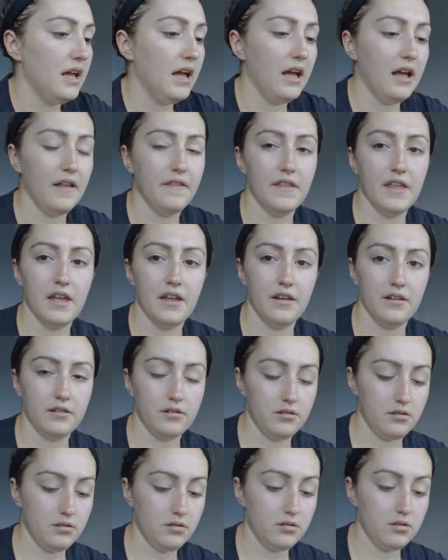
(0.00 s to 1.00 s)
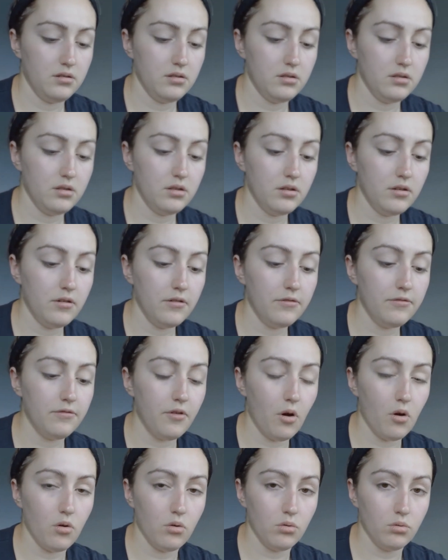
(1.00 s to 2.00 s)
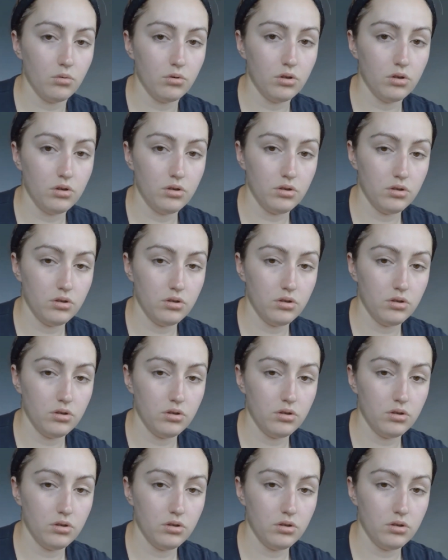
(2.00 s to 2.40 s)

and then fold